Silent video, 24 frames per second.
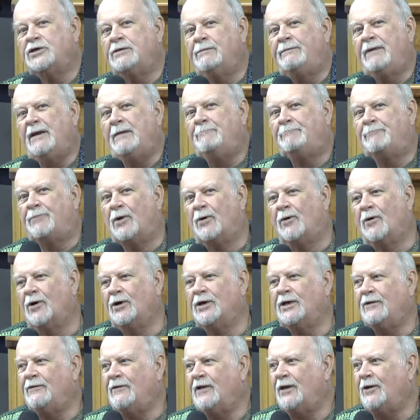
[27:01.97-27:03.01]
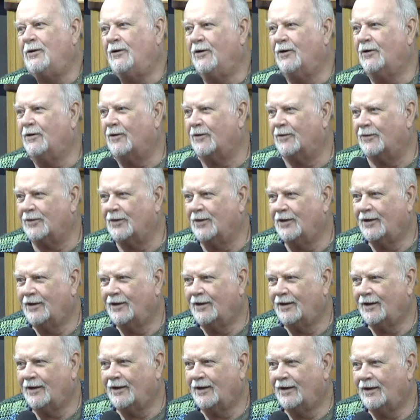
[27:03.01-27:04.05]
what is the door to
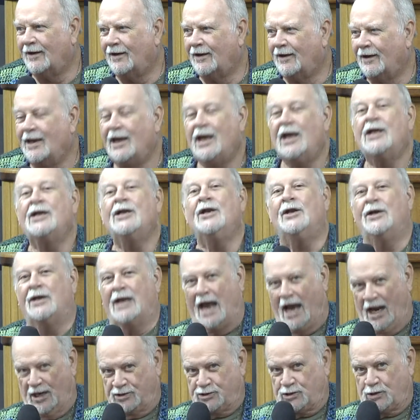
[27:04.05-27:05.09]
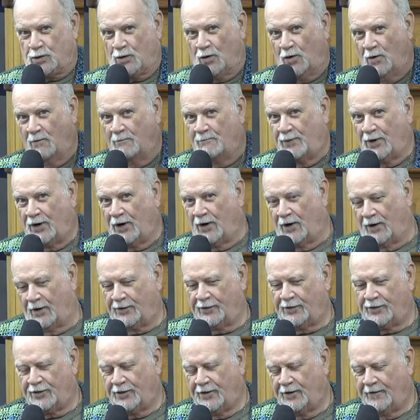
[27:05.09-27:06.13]
be born in the earth?
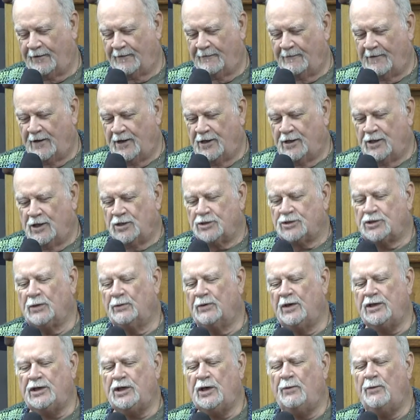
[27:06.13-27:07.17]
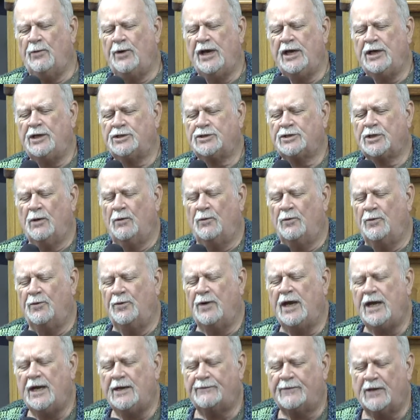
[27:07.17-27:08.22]
Natural birth.
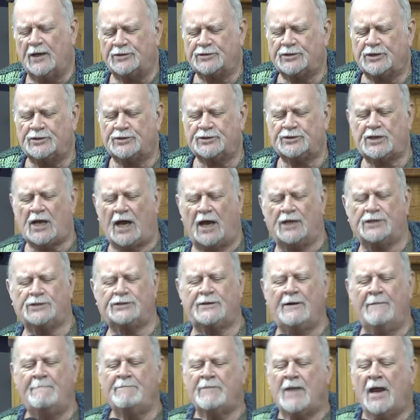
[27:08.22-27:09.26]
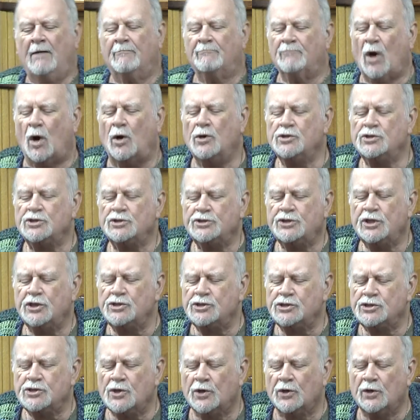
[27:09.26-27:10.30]
So when you read, read this,
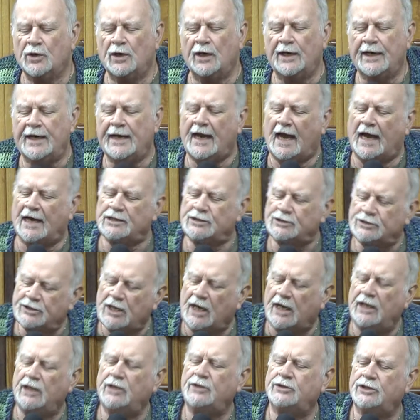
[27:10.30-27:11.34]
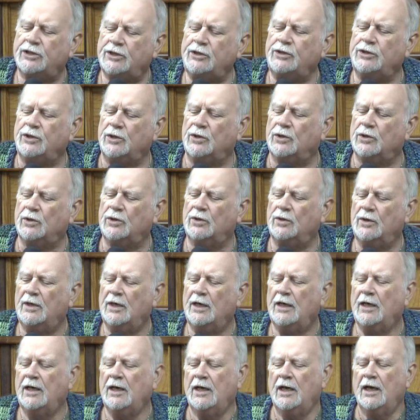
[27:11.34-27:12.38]
it says, Most
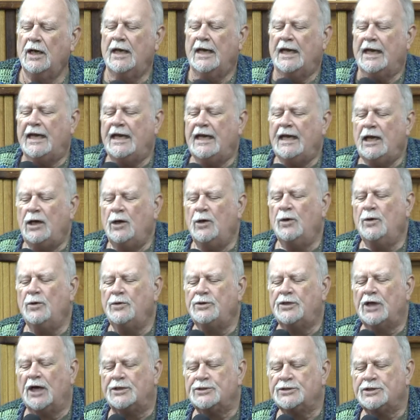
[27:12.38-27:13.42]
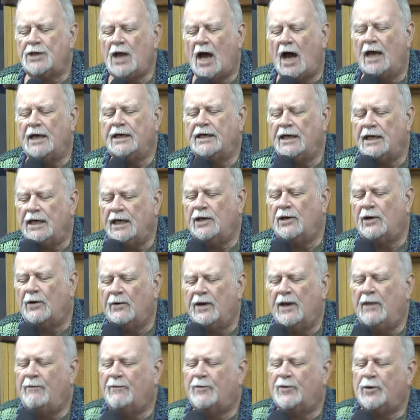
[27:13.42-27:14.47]
assuredly I say to you,
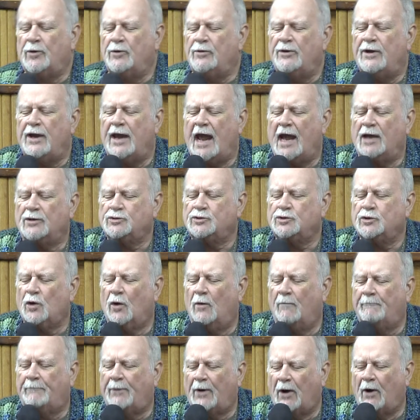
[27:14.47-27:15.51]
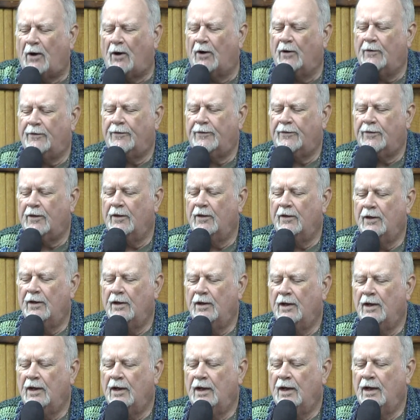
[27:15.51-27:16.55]
he who does not enter in through
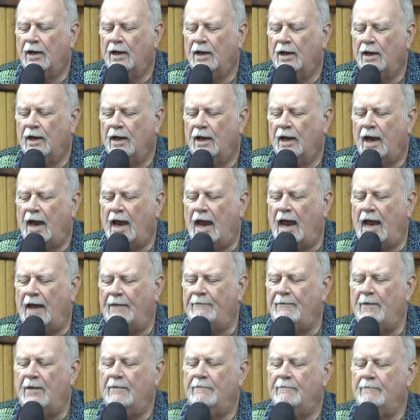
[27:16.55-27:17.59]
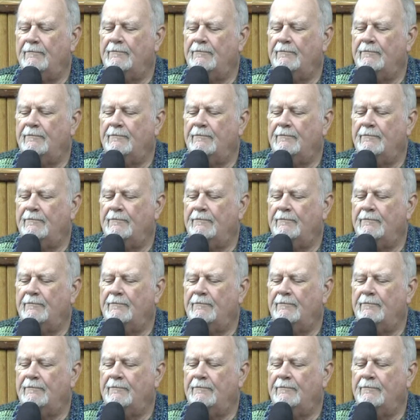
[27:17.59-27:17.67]
natural birth